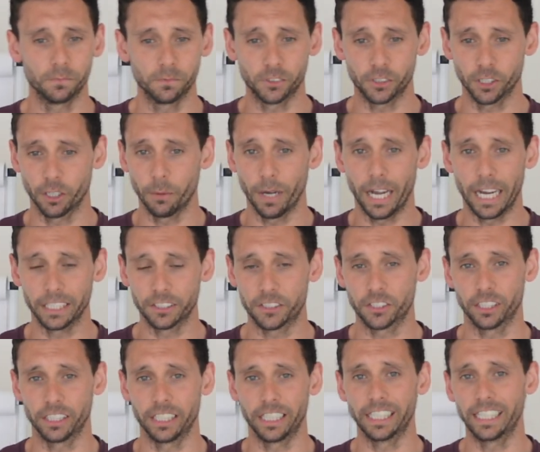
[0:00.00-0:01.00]
So
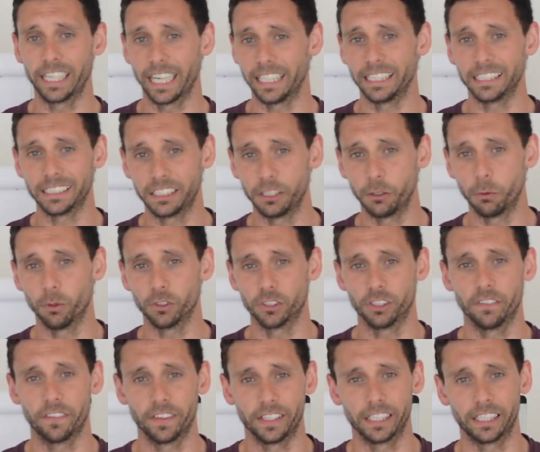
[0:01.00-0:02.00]
actually, again, still
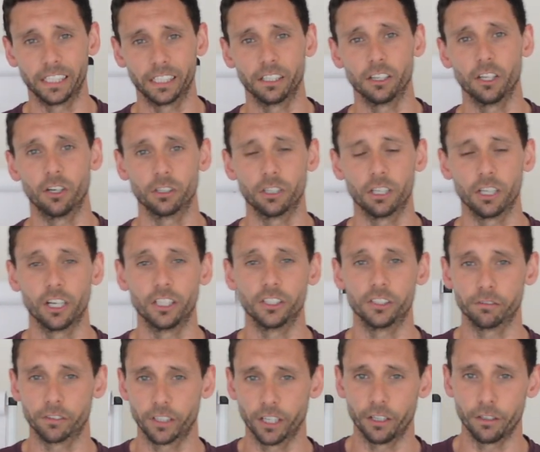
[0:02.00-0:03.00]
wasn't thinking along the
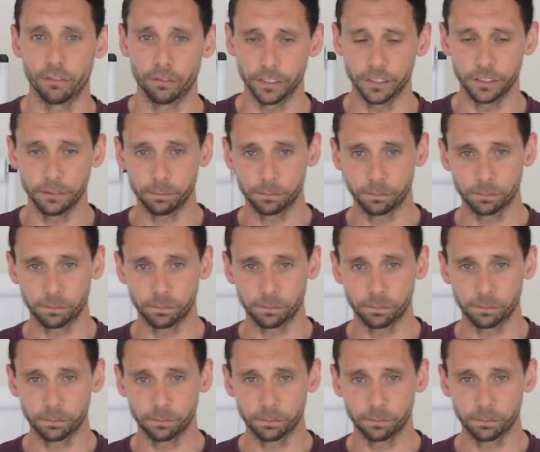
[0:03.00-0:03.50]
lines of COVID.